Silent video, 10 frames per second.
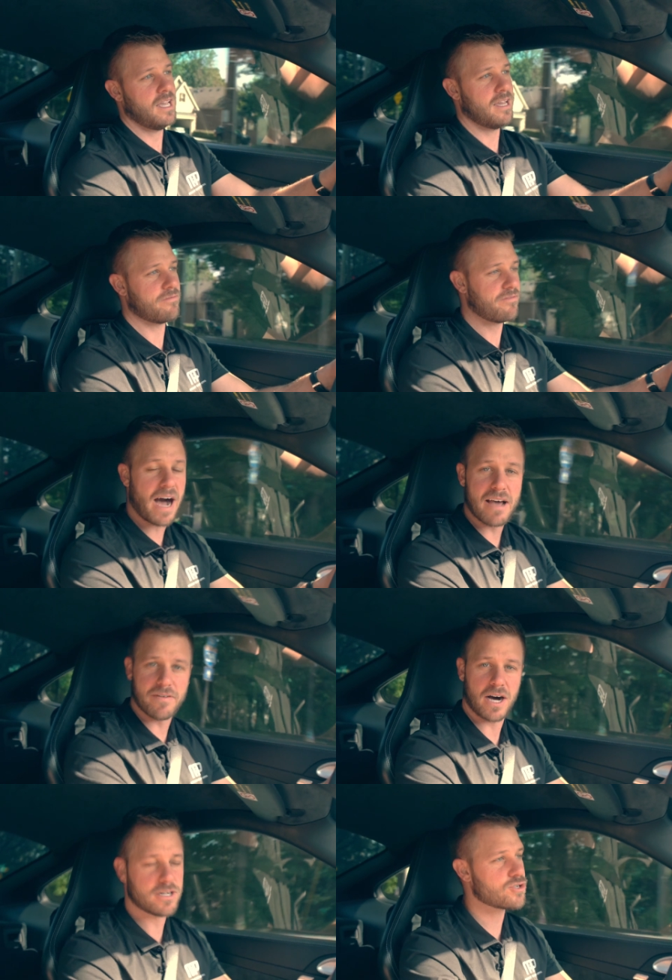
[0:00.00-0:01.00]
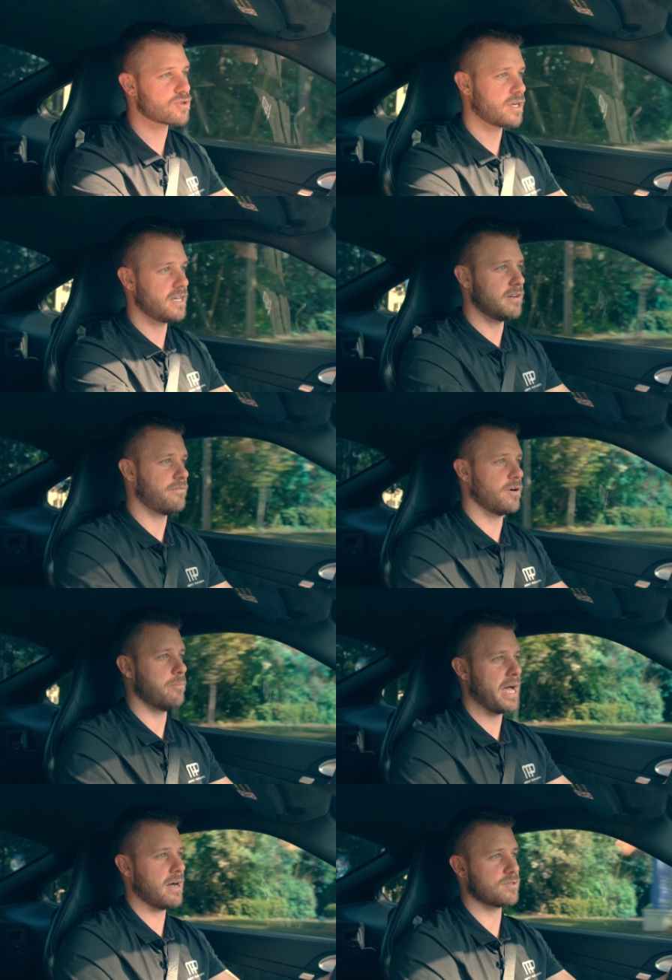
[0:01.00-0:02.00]
and 500
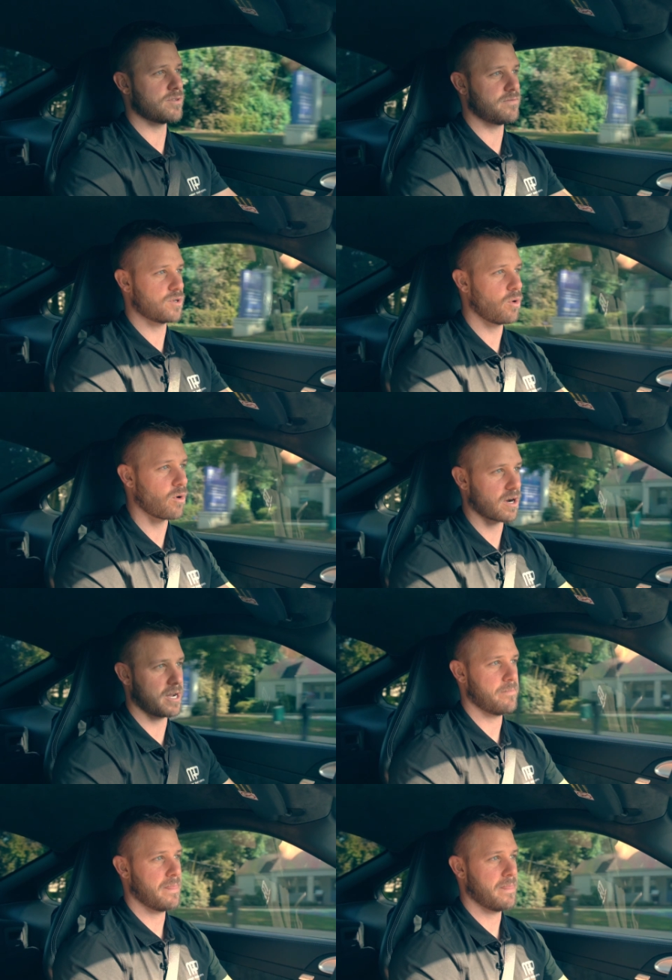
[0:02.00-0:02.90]
foot-pounds of torque.